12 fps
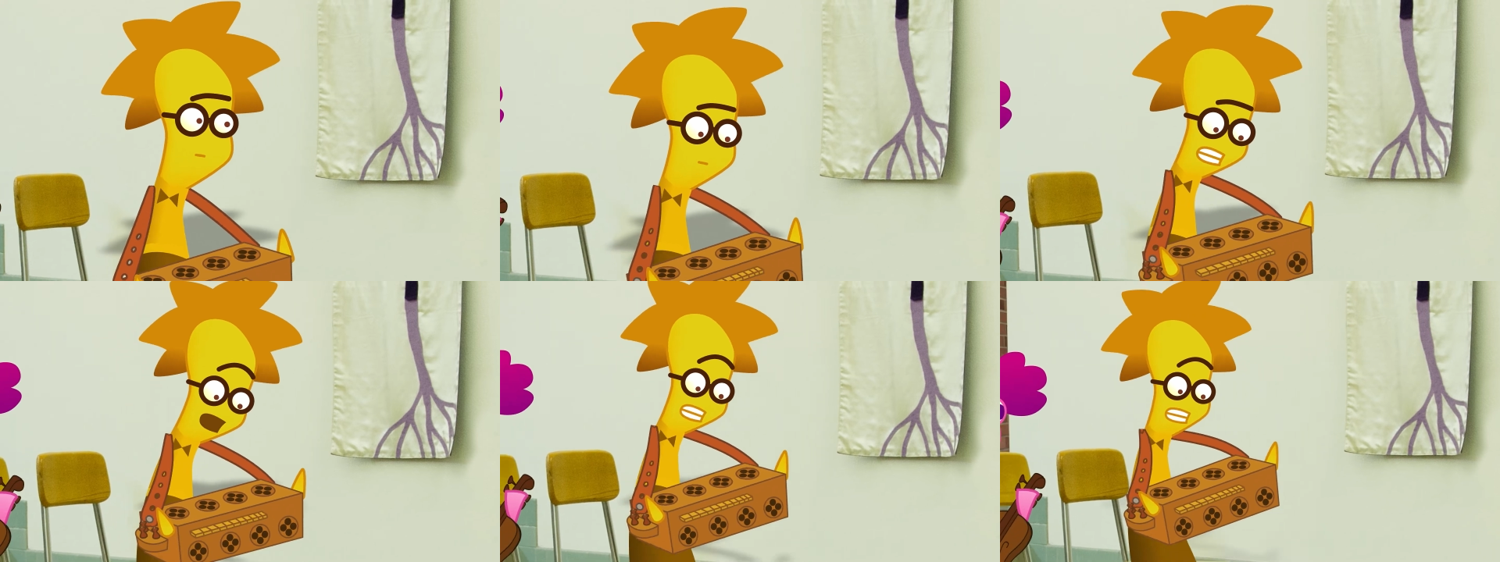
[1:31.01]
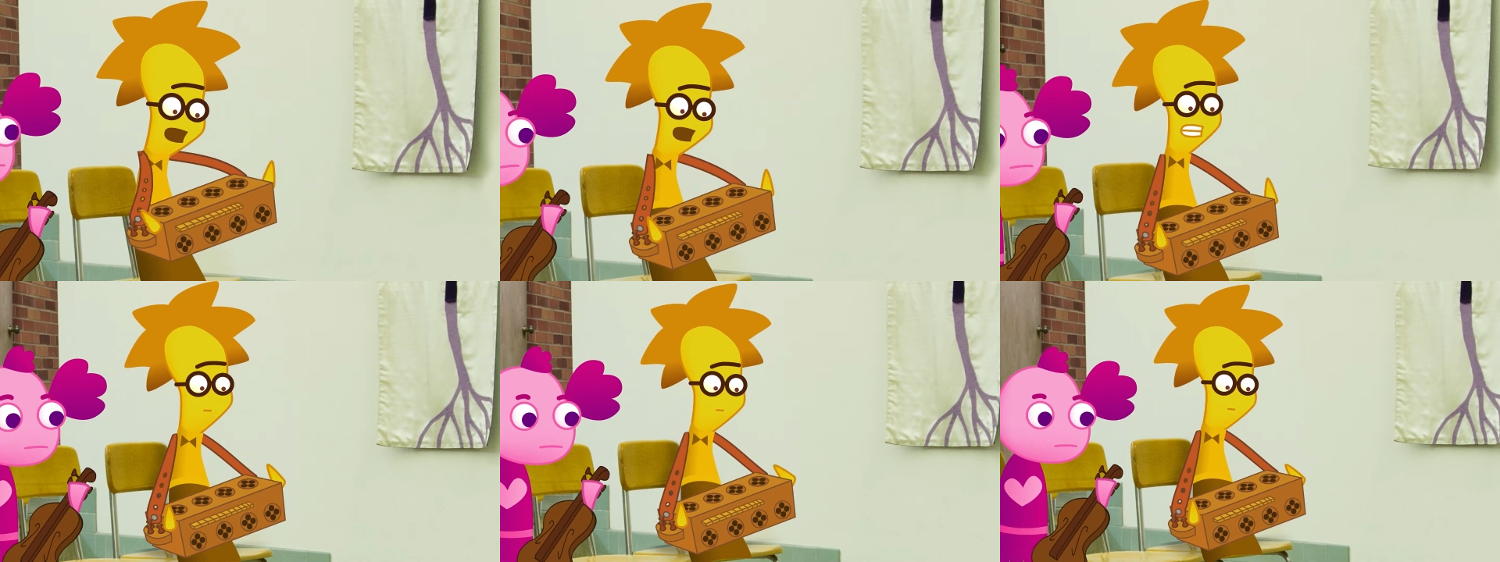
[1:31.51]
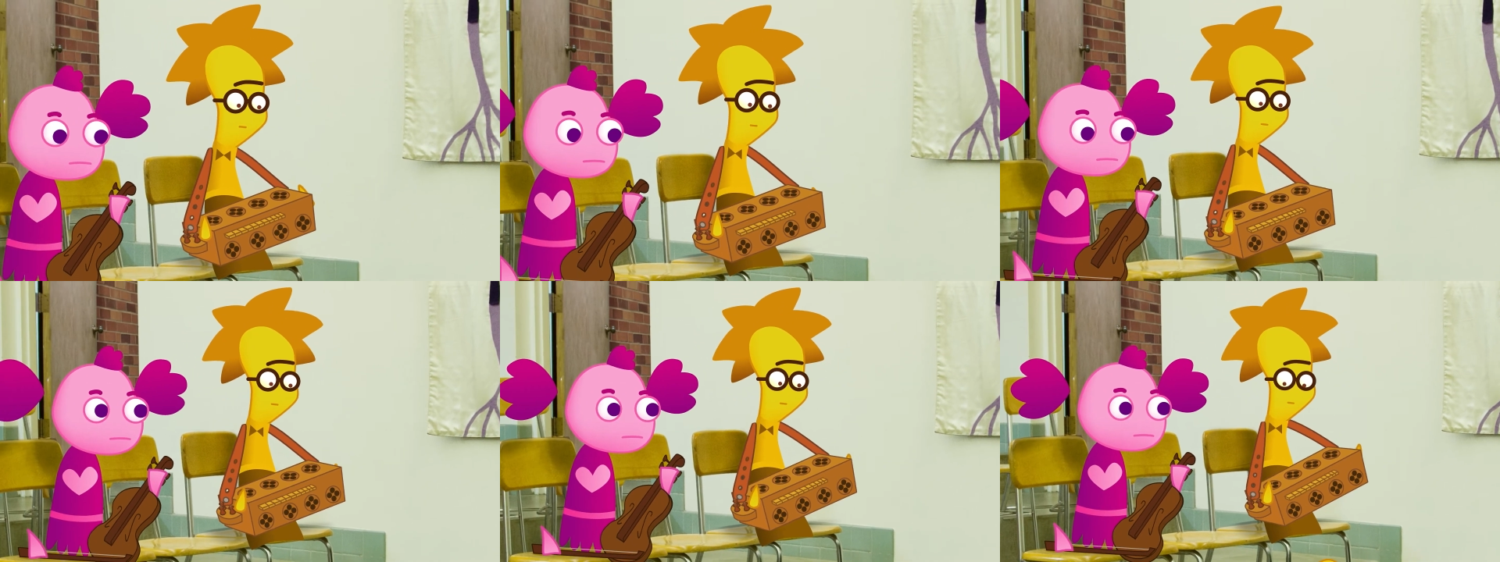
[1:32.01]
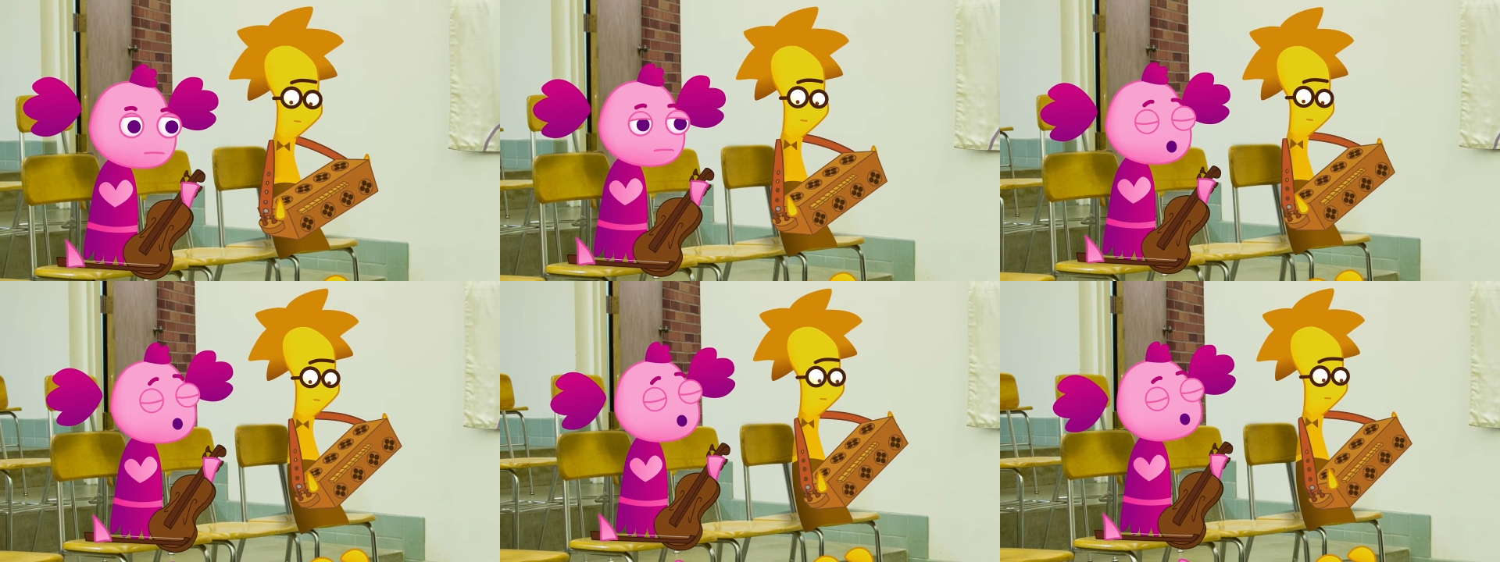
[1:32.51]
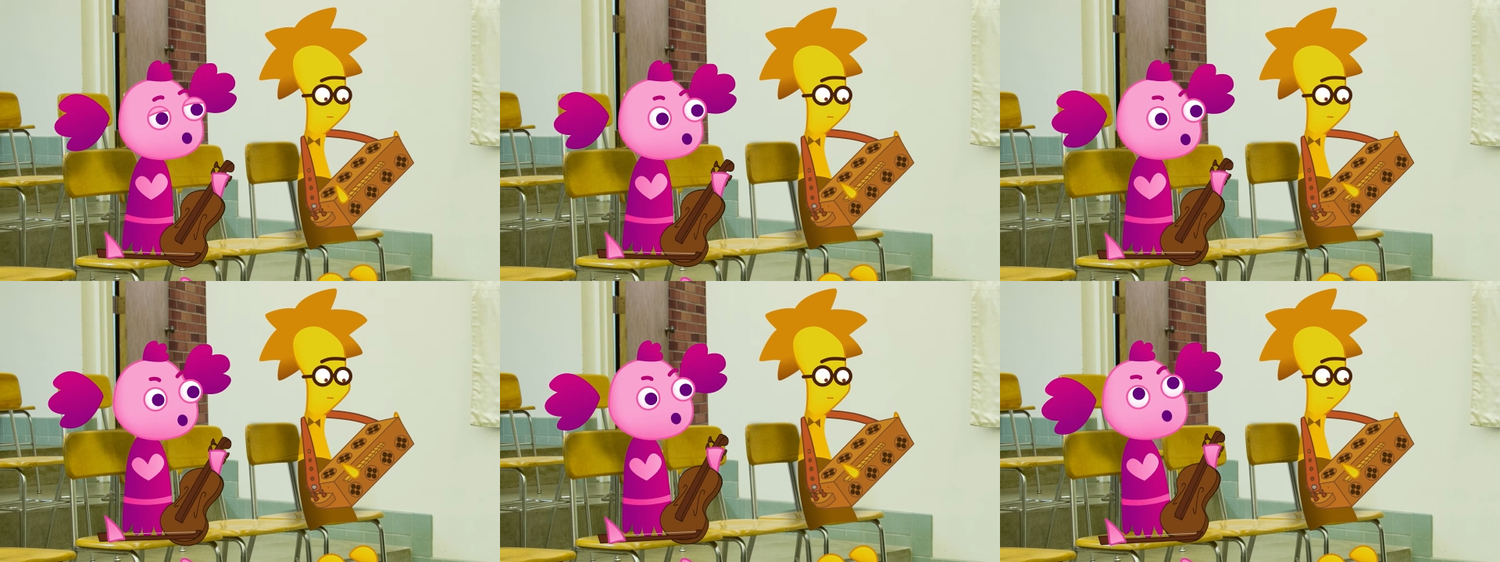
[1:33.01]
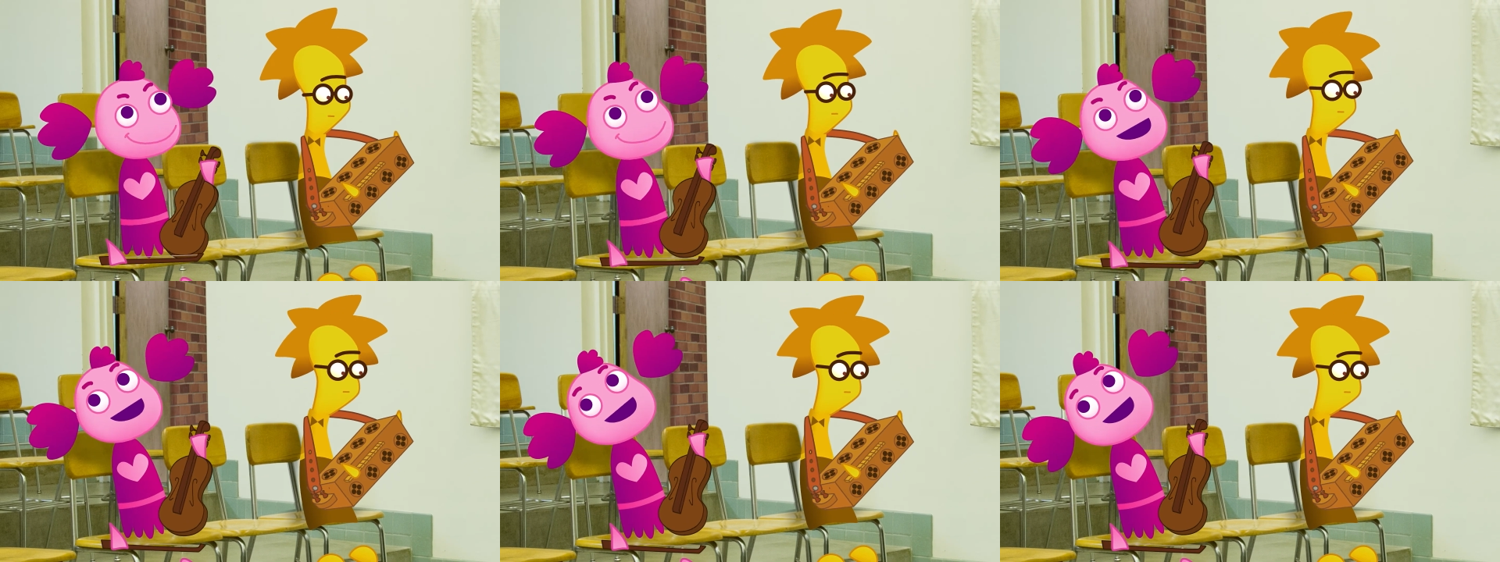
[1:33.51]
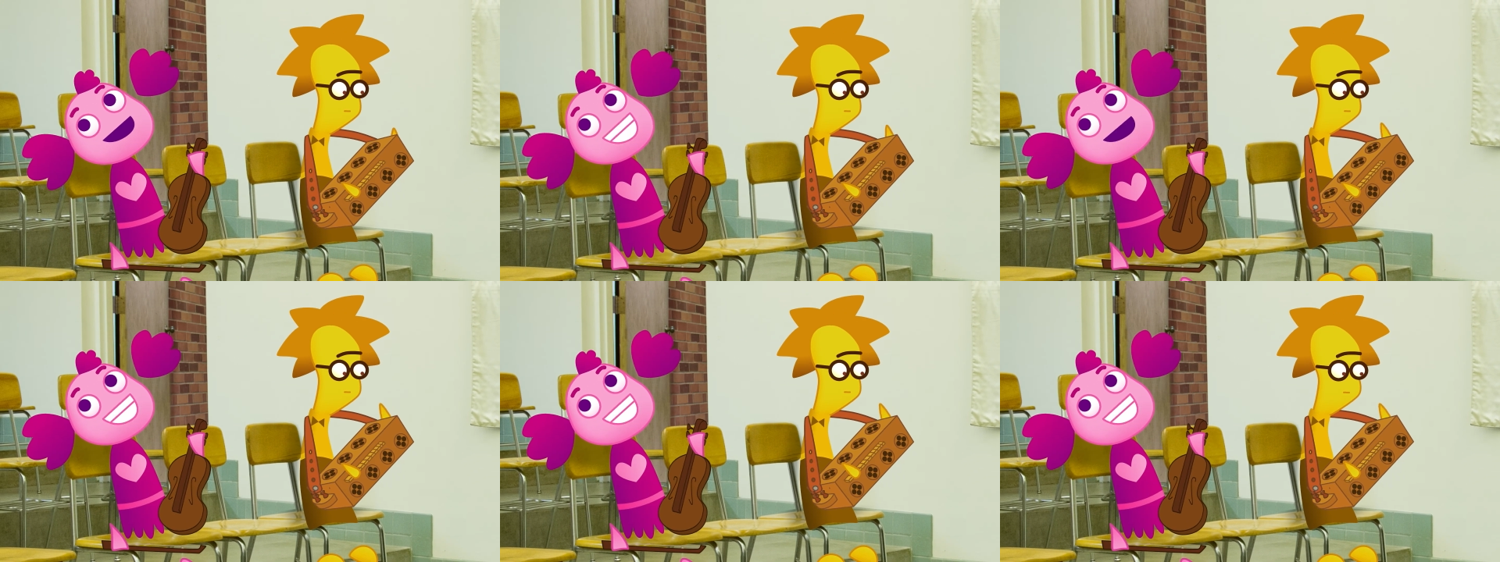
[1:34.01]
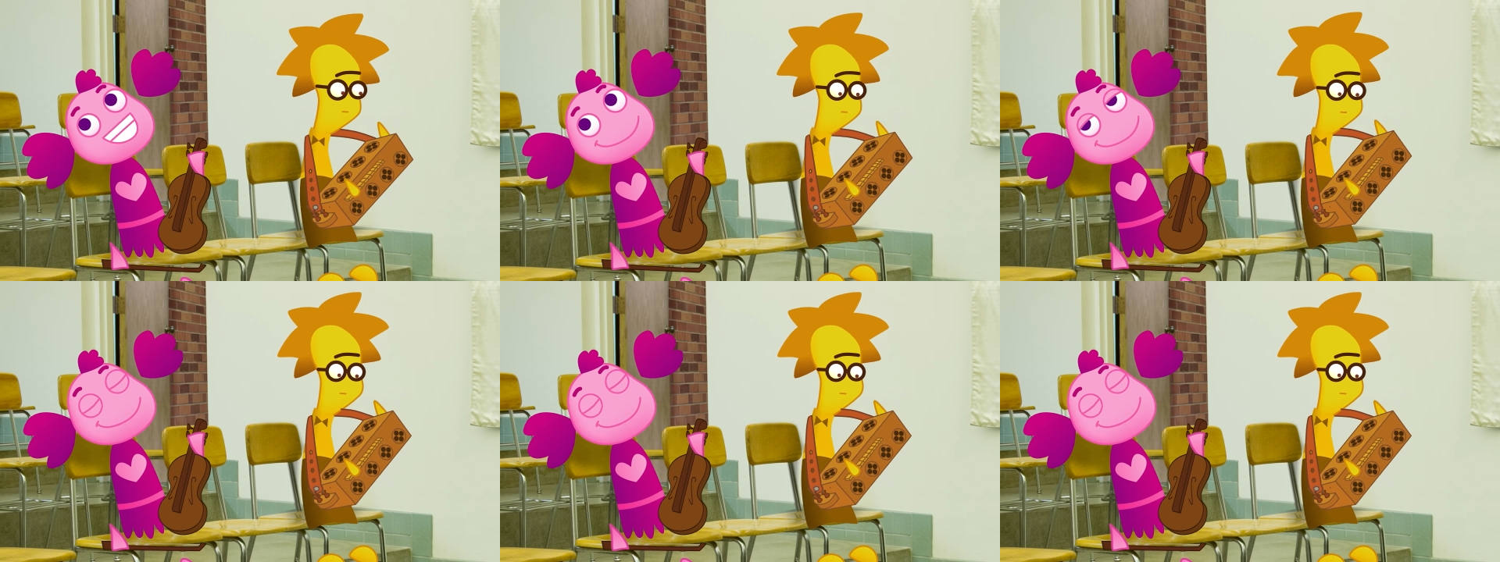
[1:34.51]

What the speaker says: Nobody's mouth can be seen.